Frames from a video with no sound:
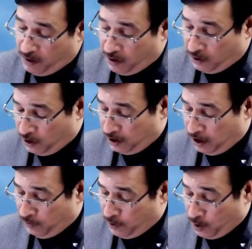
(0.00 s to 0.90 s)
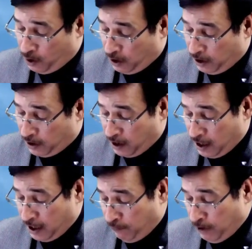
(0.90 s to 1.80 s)
Generally, we call it
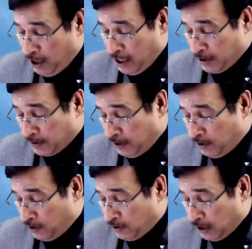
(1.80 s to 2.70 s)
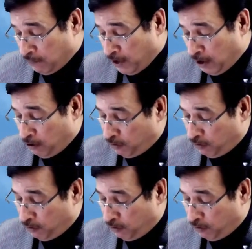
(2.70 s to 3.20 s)
IVS, intrinsic value of